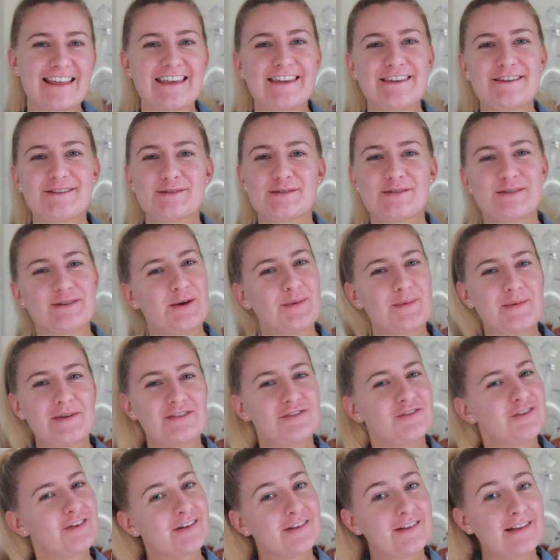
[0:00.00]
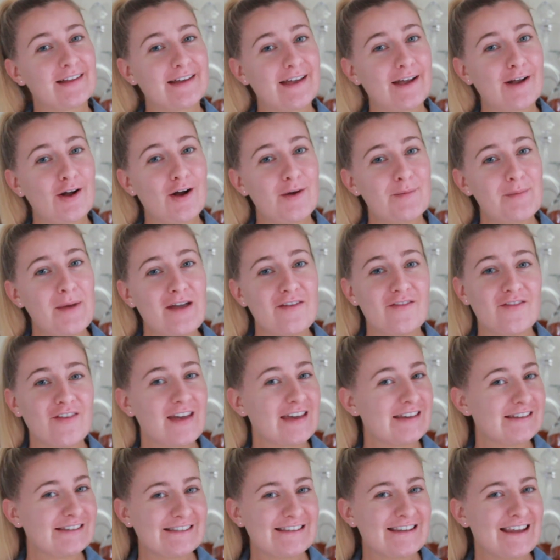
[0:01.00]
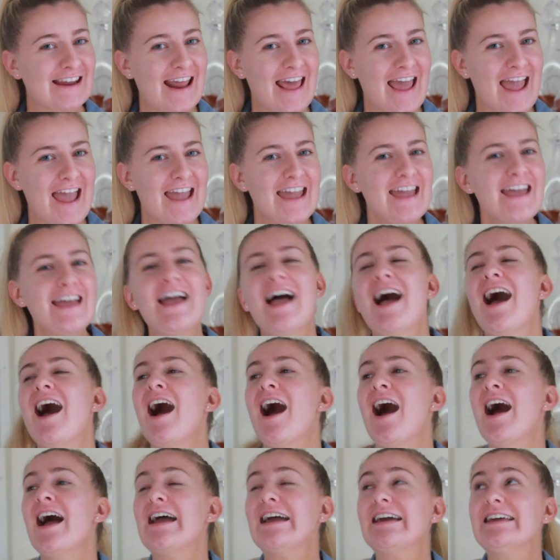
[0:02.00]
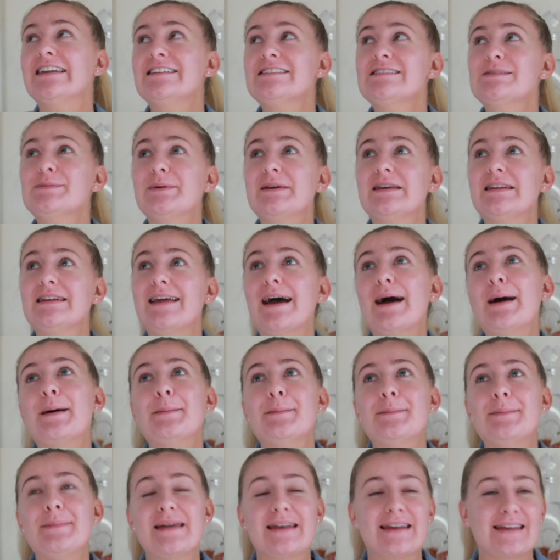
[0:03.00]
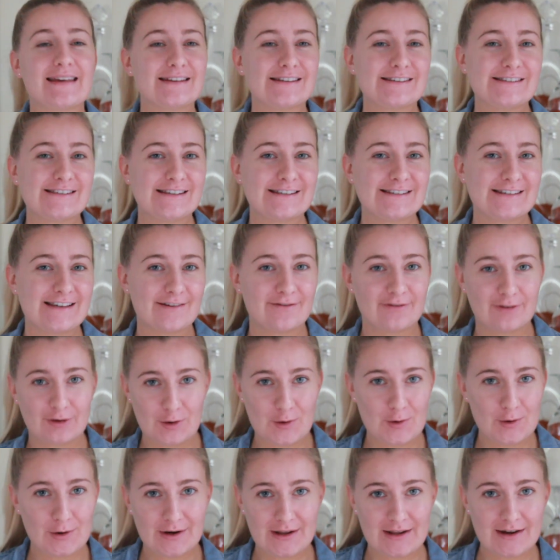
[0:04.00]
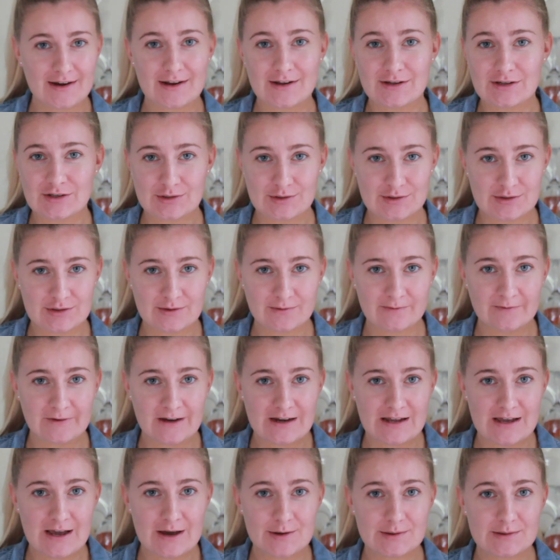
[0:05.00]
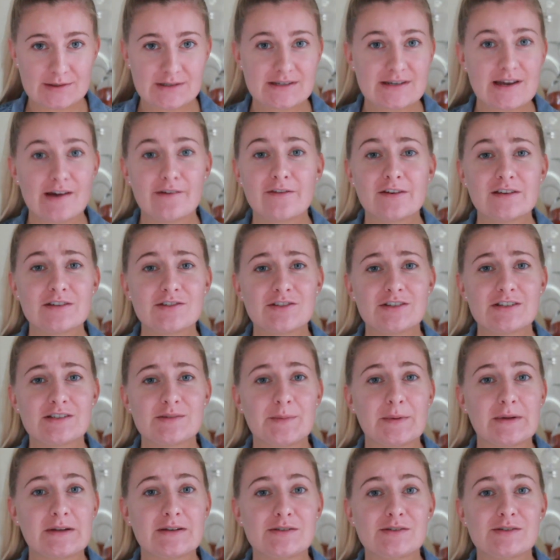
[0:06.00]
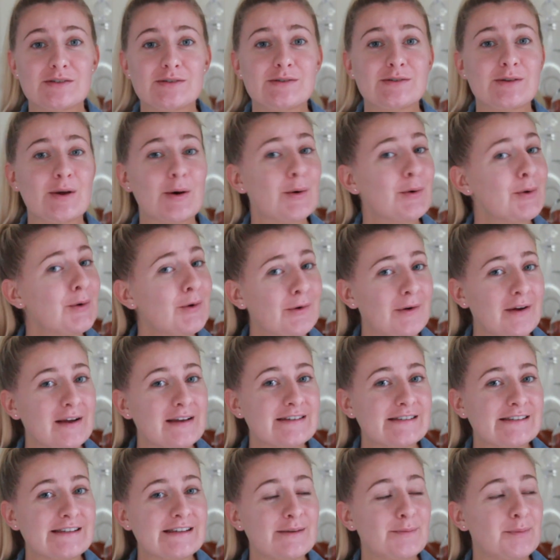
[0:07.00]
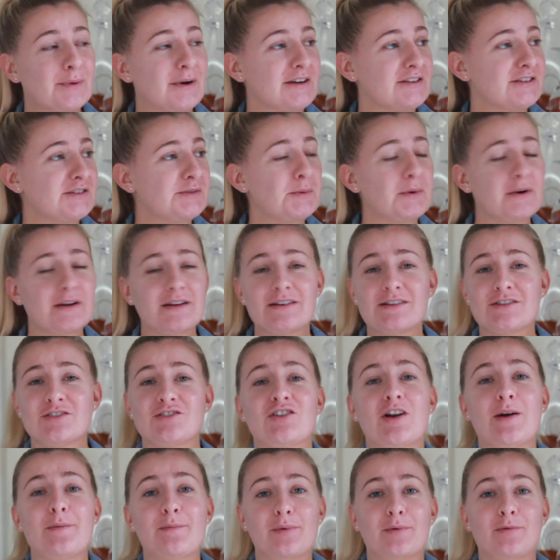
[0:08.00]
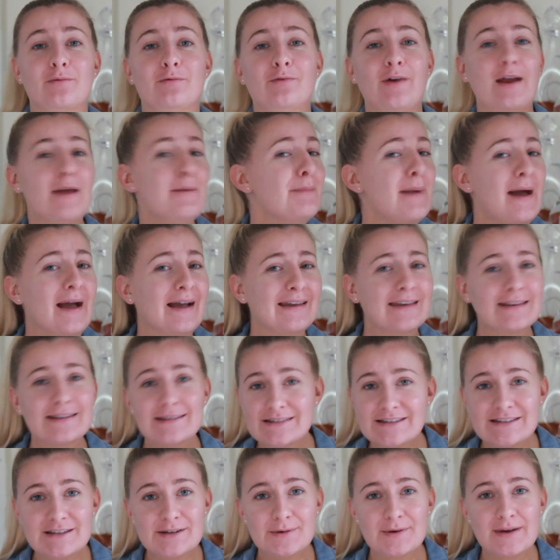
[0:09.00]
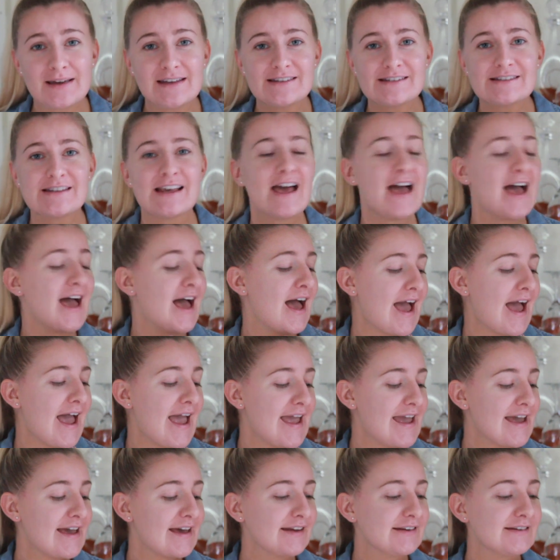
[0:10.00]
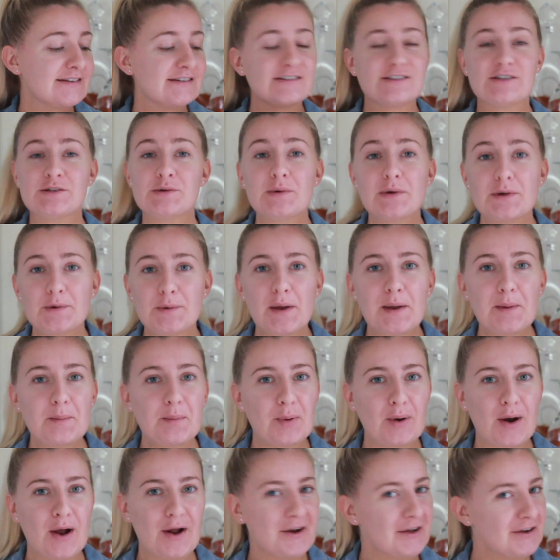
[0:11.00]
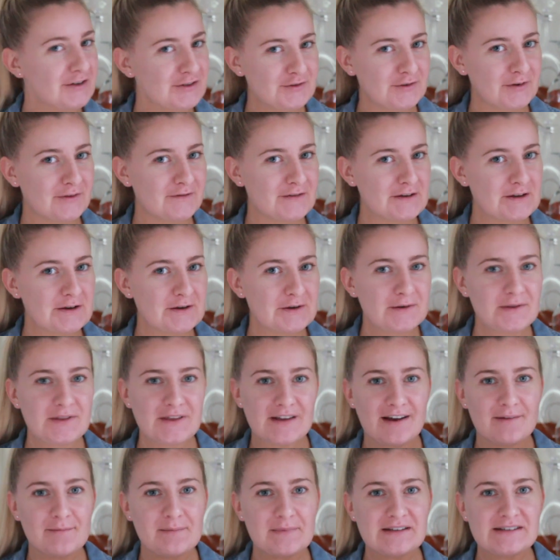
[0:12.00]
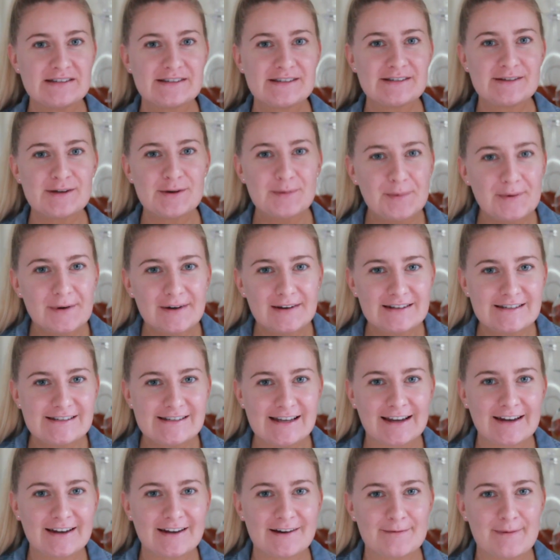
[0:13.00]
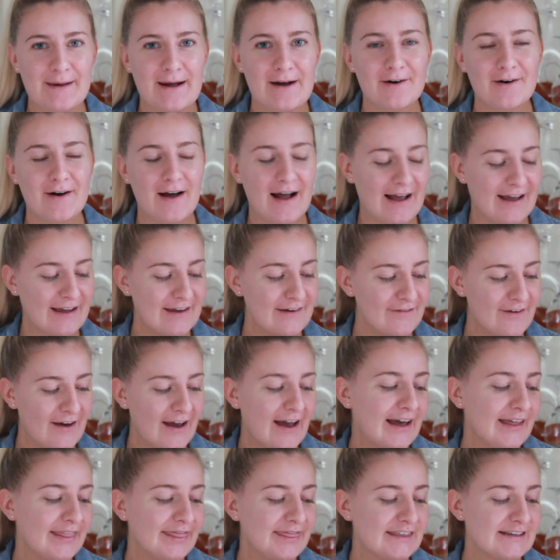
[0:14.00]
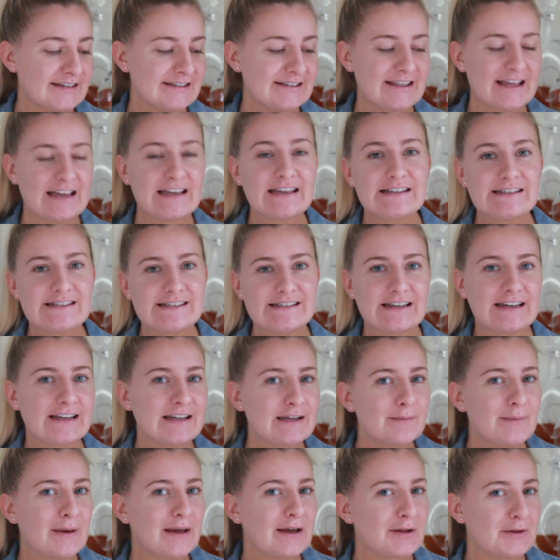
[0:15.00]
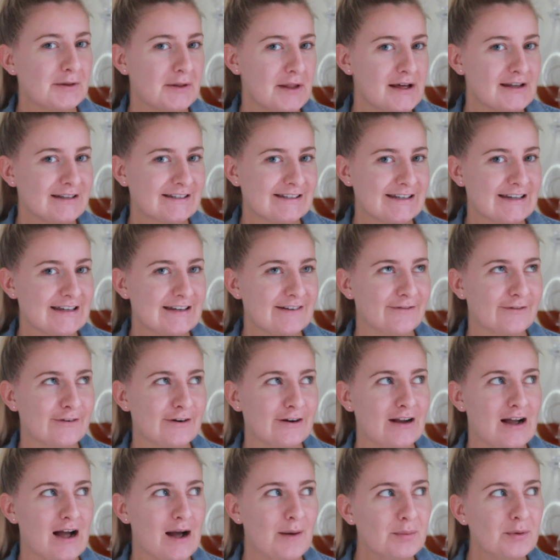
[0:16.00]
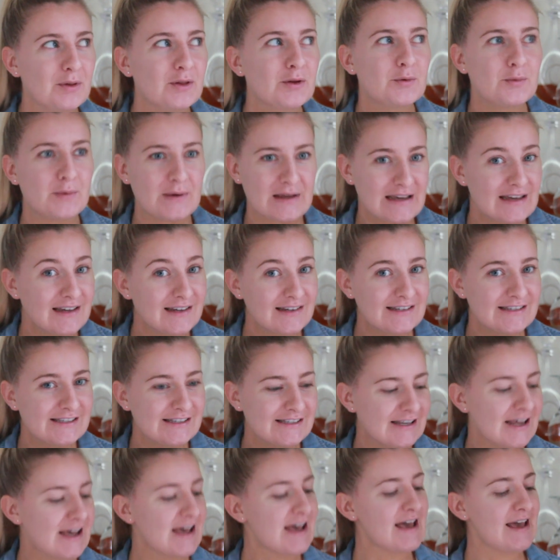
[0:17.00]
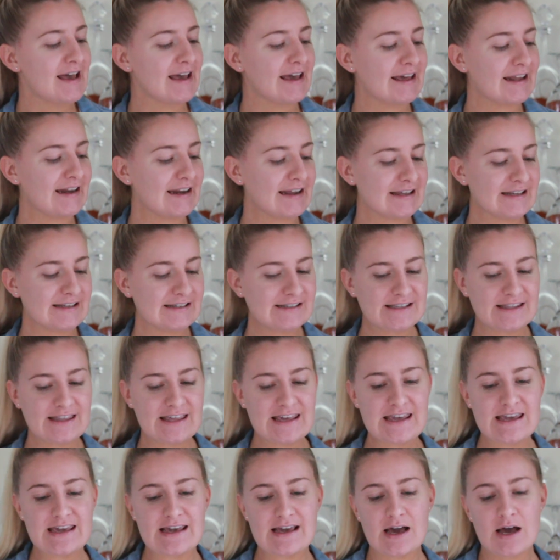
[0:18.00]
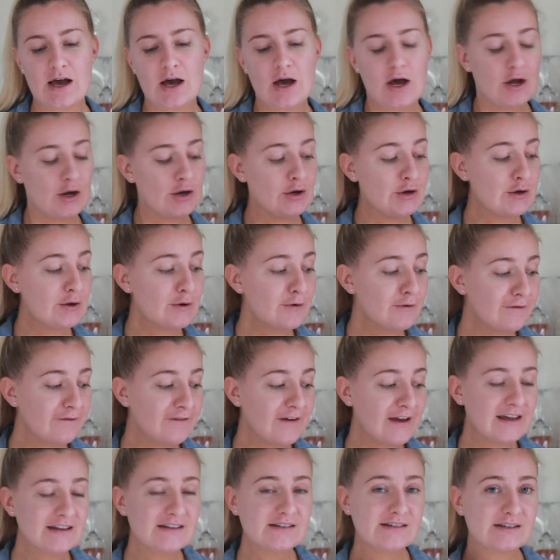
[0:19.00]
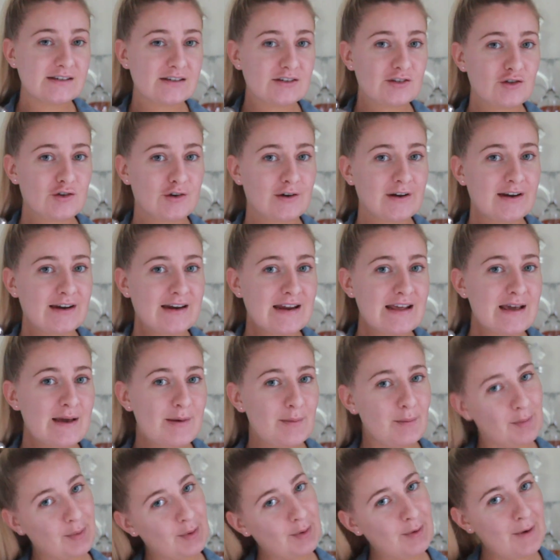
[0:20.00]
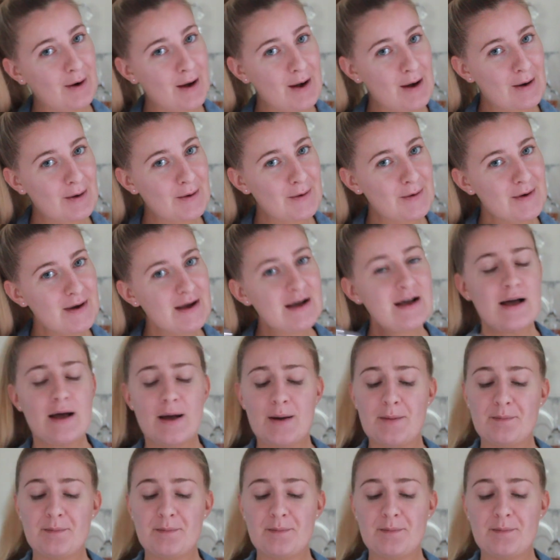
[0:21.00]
Thank you so much for clicking on my face today. It has been a minute since I've recorded a YouTube video. Stuff has just been so crazy, but I just wanted to jump right back into it and do a quick product review that I've been super excited about. I've had this thing sitting in my closet for a couple of weeks. It is the NuFace Trinity Pro.